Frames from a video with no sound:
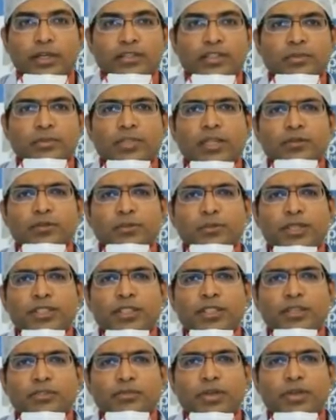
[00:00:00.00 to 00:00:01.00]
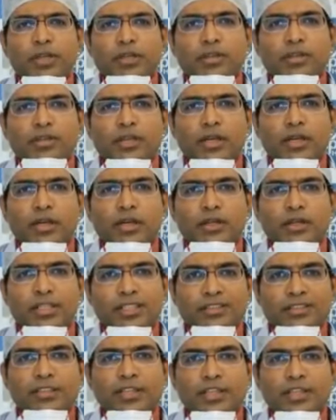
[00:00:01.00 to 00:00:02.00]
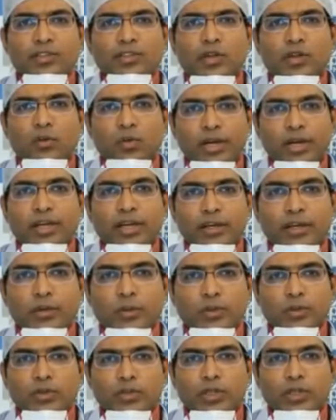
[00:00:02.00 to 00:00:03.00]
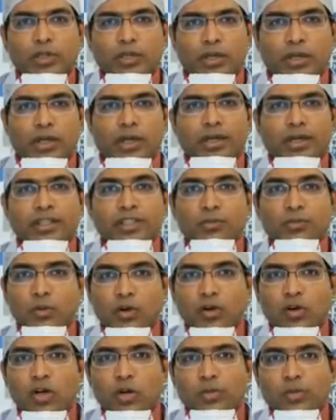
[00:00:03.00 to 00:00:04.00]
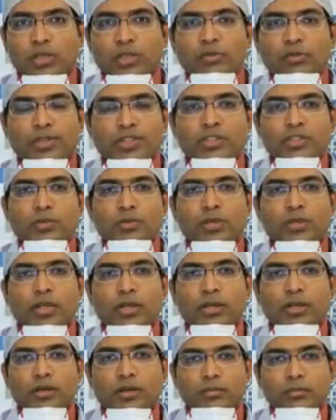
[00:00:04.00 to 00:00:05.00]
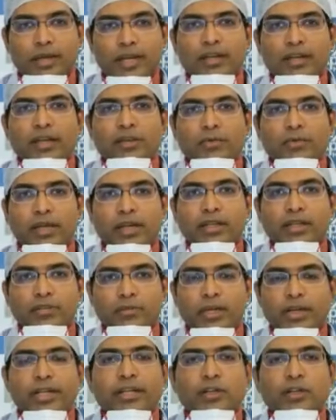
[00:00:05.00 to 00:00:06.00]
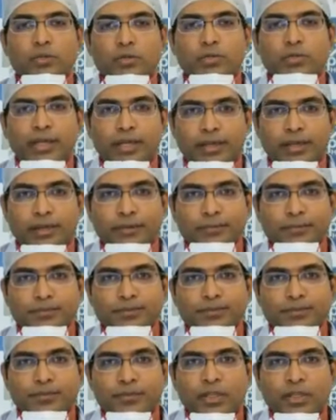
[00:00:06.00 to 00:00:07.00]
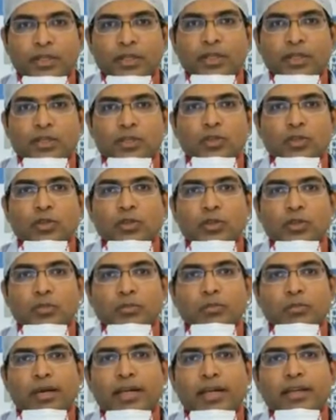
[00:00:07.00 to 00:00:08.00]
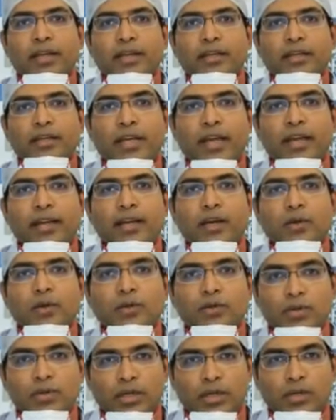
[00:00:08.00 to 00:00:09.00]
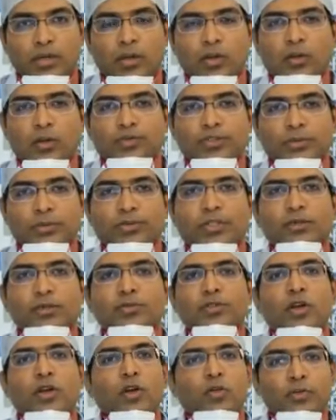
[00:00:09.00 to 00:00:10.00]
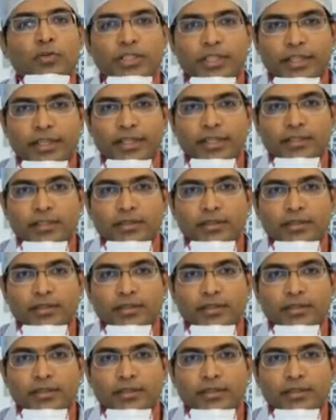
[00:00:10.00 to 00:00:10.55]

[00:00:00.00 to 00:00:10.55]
Sometimes patient feel dizziness or vertigo. It is more common in vestibular migraine variant of the migraine. So migraine can have lot of symptoms along with headache.